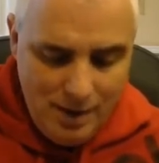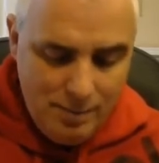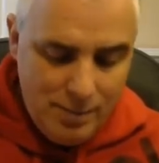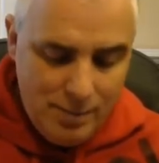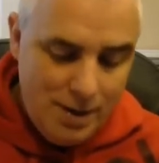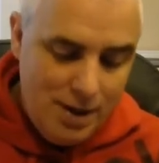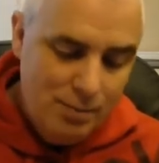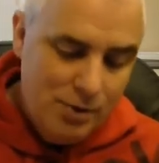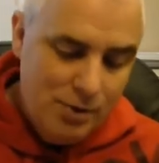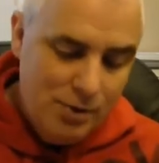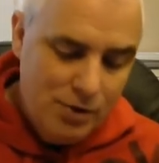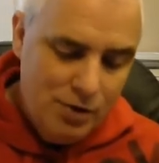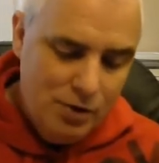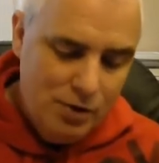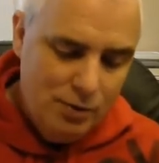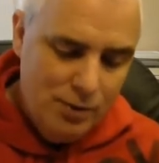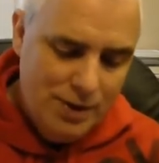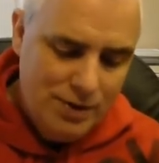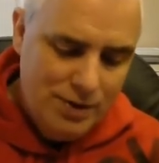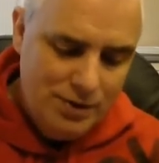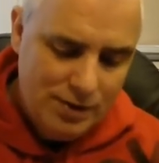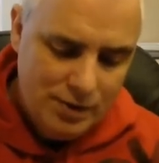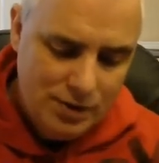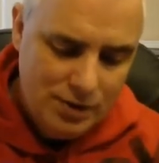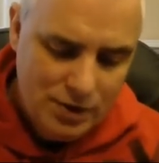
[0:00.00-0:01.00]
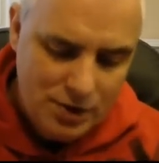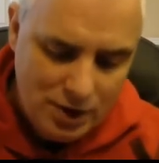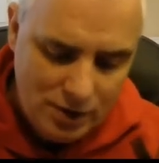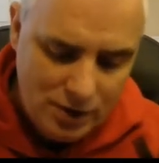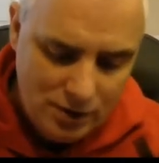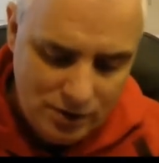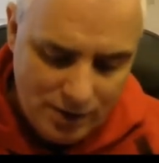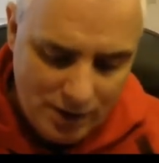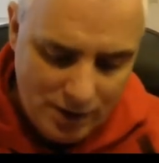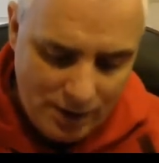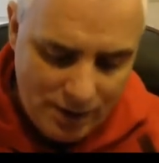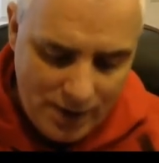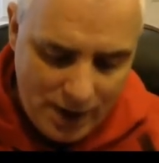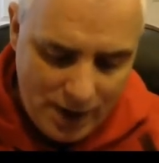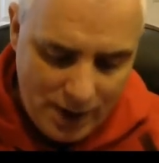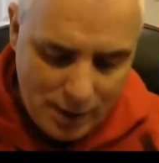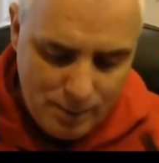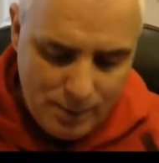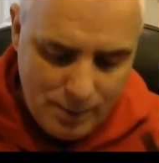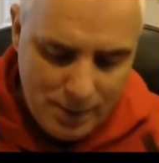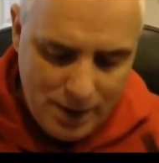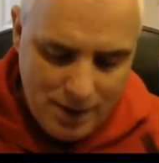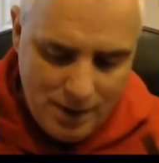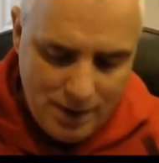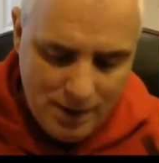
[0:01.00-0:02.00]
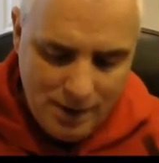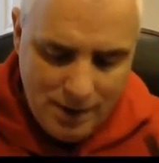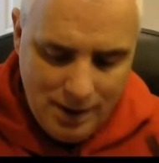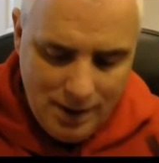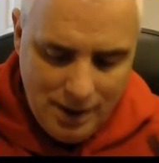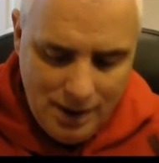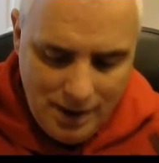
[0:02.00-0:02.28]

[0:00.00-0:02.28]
But number two, research shows that therapy